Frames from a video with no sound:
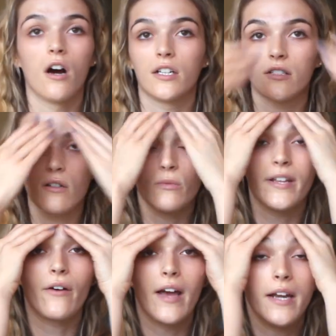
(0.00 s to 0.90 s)
on its own
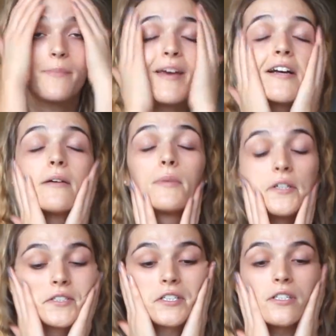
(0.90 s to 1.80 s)
without any makeup
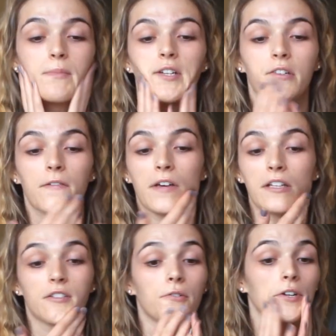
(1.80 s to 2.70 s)
because it just makes your
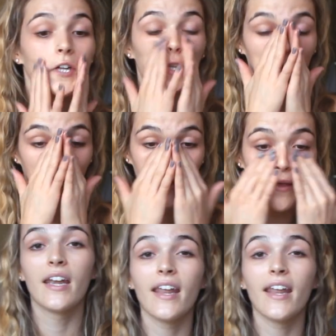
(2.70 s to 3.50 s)
face look really glowy.